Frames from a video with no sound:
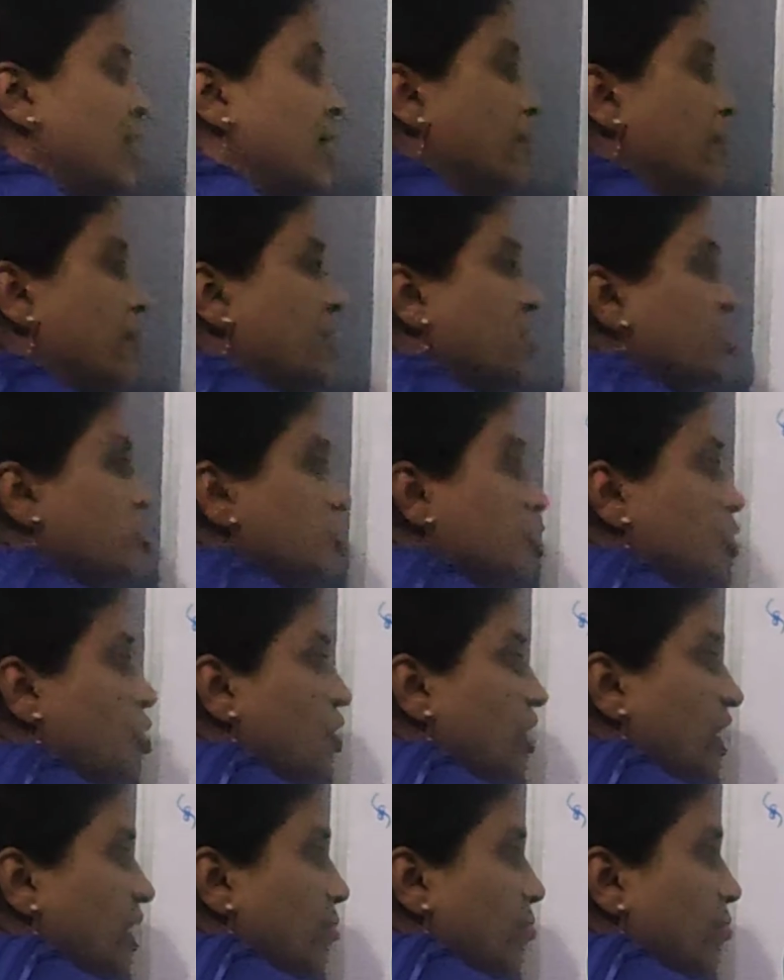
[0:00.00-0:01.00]
mature
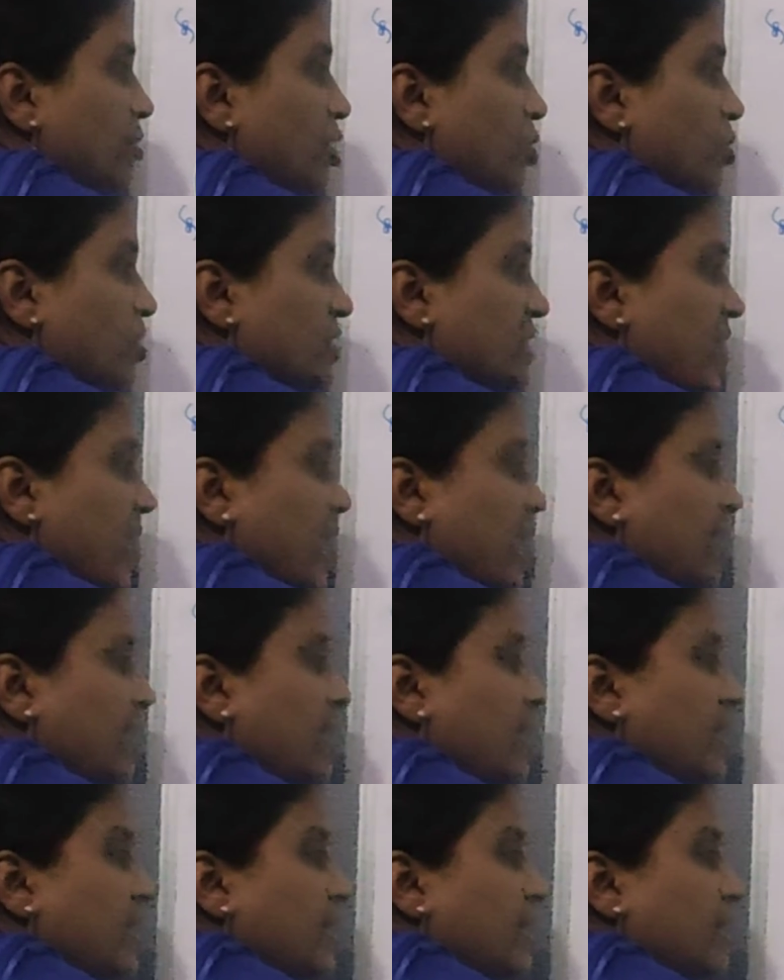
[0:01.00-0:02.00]
embryo sac
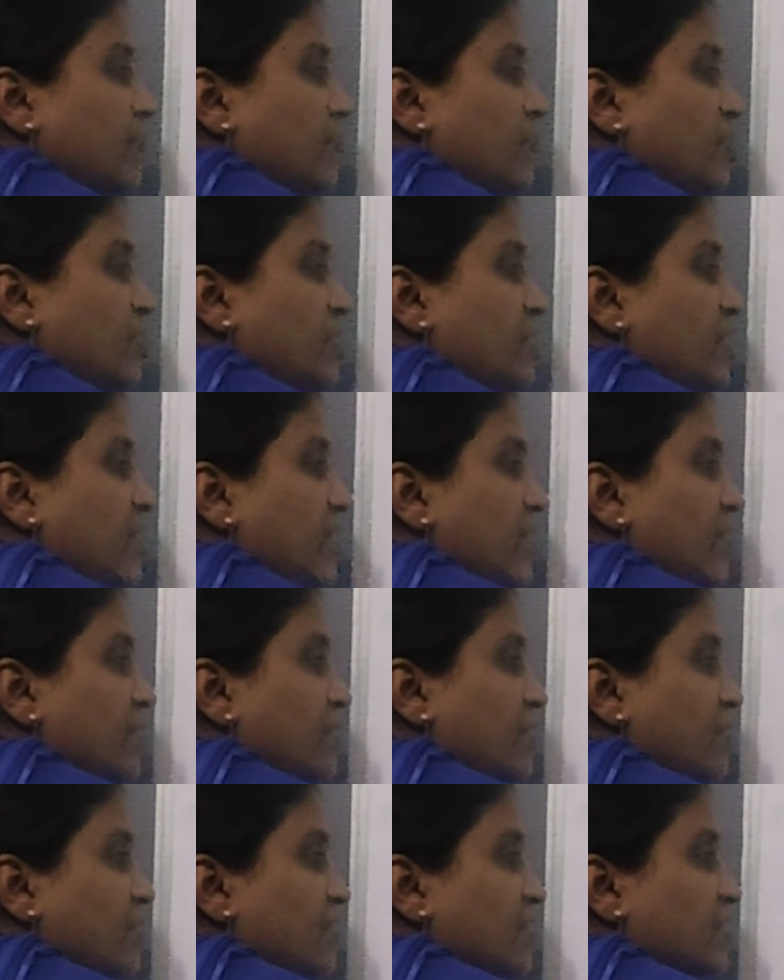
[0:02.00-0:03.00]
with the
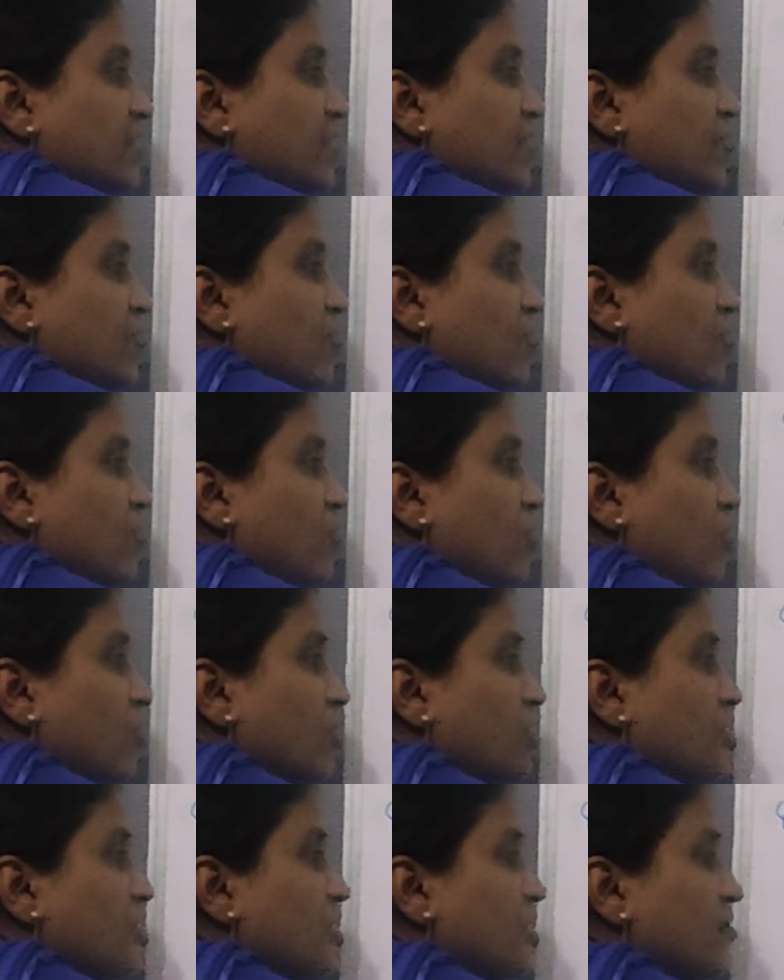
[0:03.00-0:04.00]
cell wall
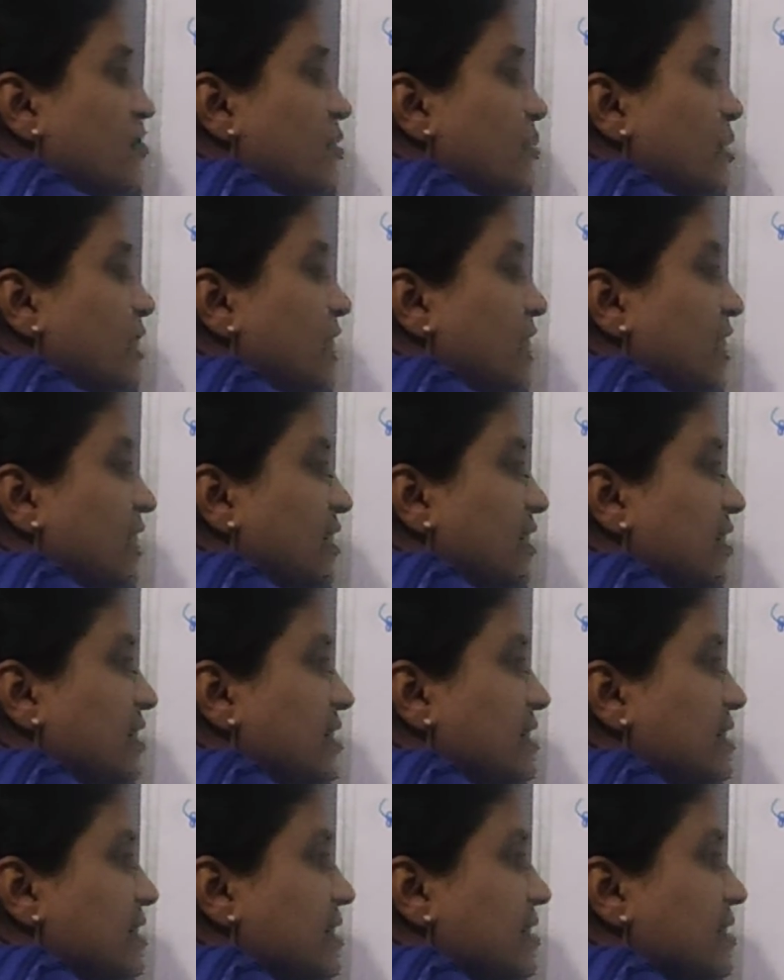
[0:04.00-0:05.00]
formation, it will be like
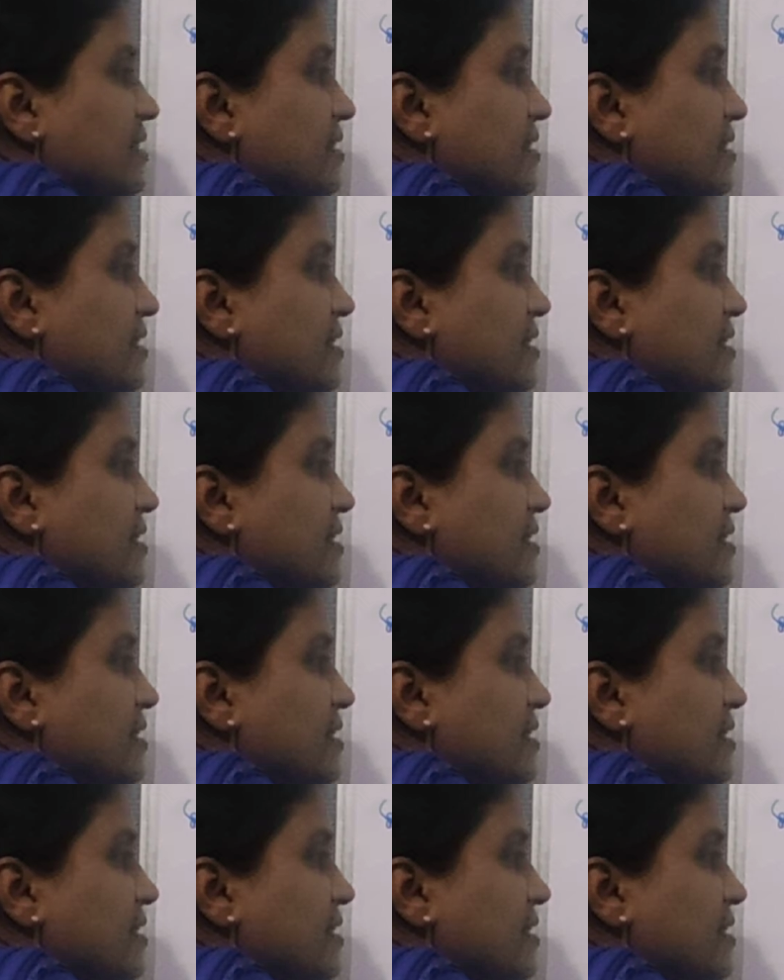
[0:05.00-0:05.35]
this.